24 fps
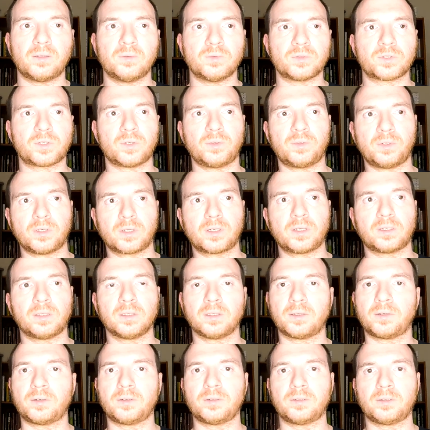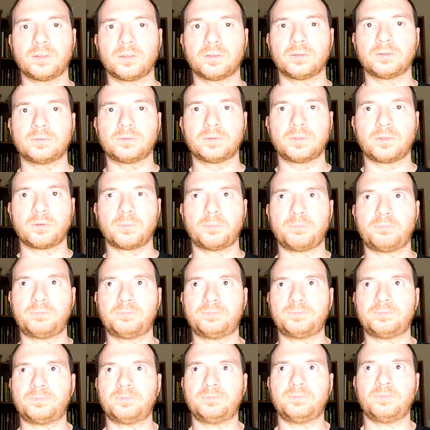So you're going to learn your
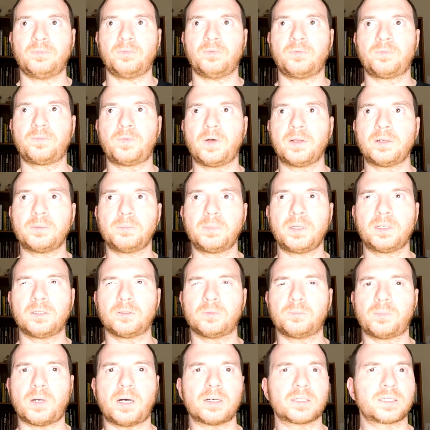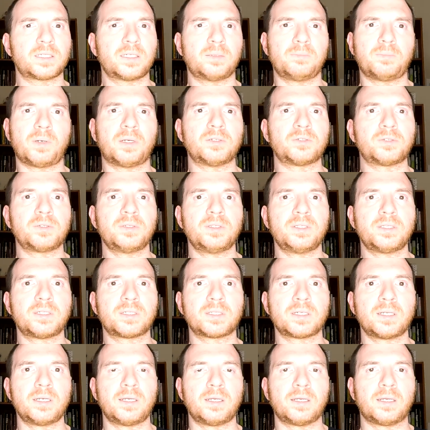fundamental boxing
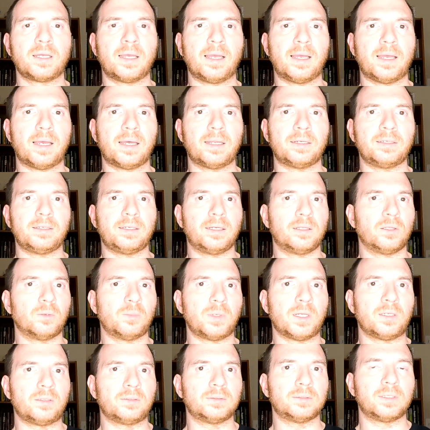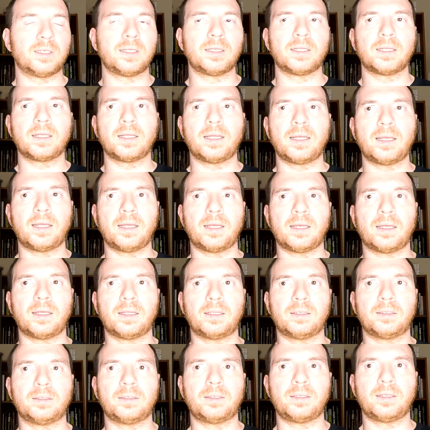punches at yellow belt,
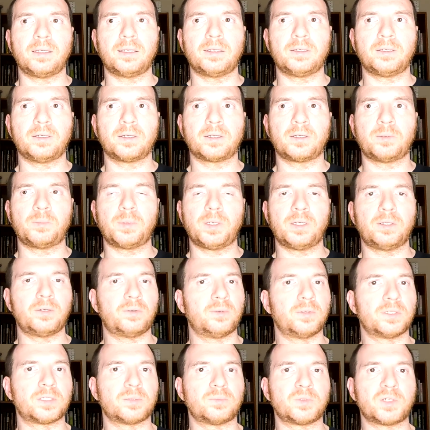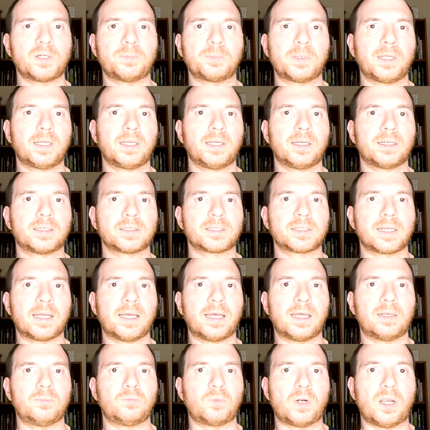and then you're going to be doing some jumping kicks
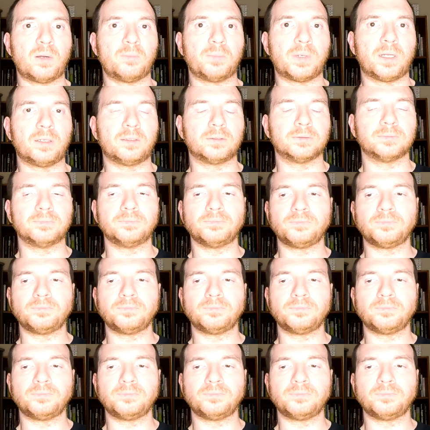at brown belt.